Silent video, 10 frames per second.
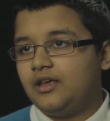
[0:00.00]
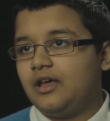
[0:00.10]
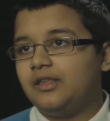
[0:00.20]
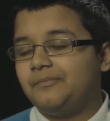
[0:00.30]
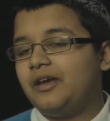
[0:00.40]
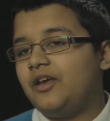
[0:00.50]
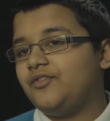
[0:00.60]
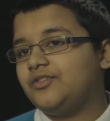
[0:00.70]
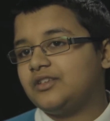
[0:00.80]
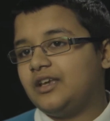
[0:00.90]
and the
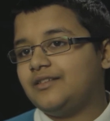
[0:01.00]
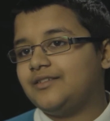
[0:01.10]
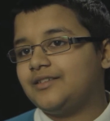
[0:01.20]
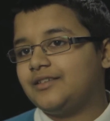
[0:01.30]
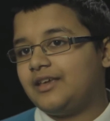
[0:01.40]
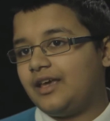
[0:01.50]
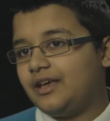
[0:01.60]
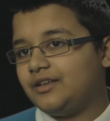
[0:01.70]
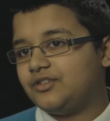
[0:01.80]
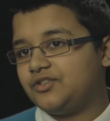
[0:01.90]
parents get
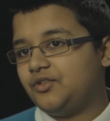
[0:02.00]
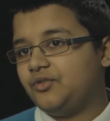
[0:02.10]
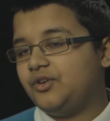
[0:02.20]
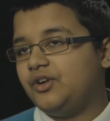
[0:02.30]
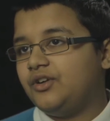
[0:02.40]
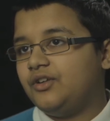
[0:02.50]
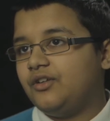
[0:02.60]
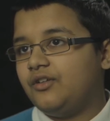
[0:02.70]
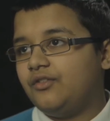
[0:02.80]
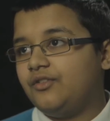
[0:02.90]
scared so
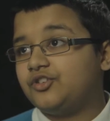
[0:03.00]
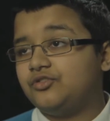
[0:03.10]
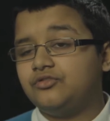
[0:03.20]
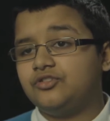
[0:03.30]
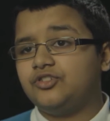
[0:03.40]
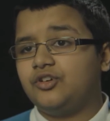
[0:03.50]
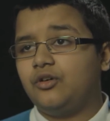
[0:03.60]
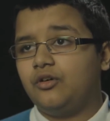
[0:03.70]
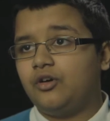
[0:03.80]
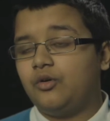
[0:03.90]
the children
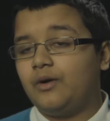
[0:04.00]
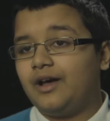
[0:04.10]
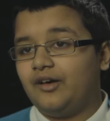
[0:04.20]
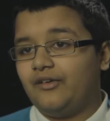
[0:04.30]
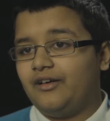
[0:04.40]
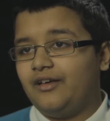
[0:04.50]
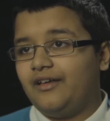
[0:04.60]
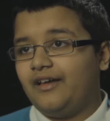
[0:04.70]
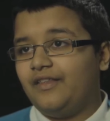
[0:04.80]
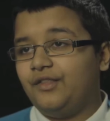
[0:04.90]
don't go out,
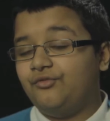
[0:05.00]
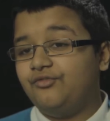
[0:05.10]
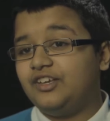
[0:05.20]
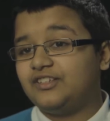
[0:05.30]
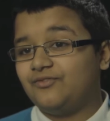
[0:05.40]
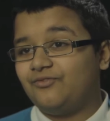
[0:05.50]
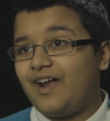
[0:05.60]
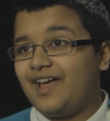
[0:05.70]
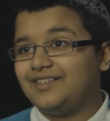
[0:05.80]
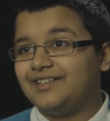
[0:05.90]
and the recent
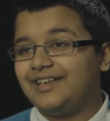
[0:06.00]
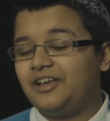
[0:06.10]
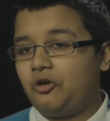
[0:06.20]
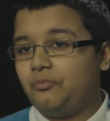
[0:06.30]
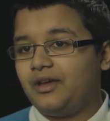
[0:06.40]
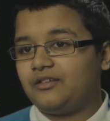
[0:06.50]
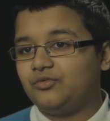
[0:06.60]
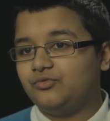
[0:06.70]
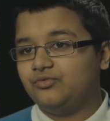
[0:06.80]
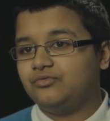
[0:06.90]
riots didn't help at
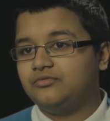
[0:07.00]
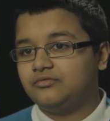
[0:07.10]
all.